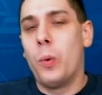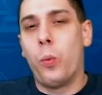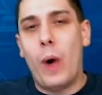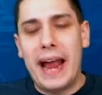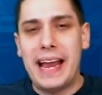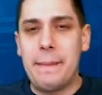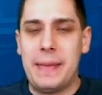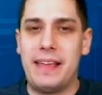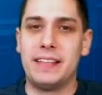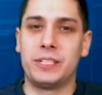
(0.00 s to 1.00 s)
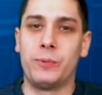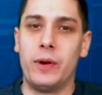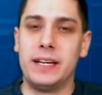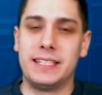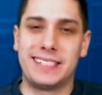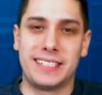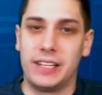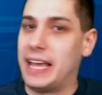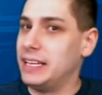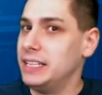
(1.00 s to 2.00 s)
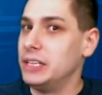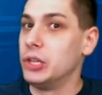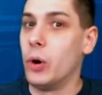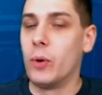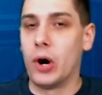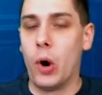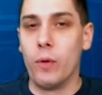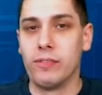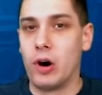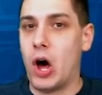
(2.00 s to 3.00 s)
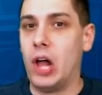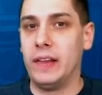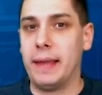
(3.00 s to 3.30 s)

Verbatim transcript: why not make this one slightly lower overall,